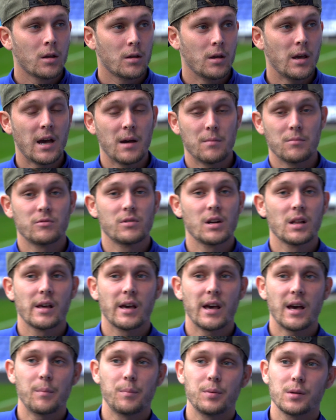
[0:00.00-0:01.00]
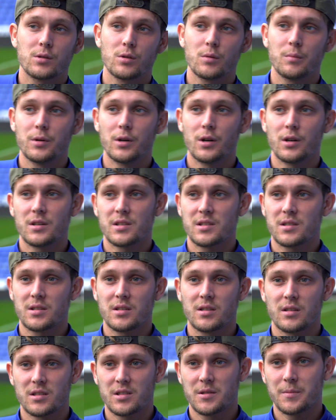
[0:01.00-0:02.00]
Yeah, I'm really happy, to be
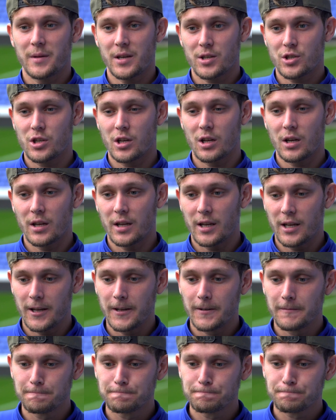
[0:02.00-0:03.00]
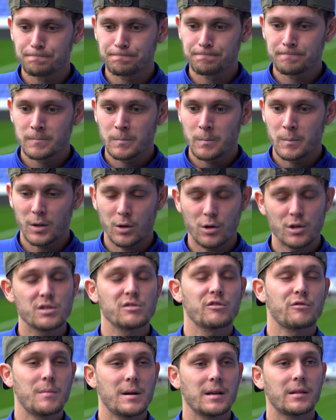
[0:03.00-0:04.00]
honest, especially because
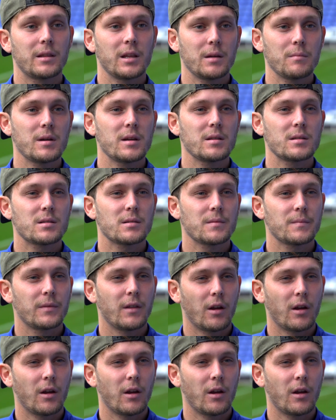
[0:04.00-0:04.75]
of my teammates.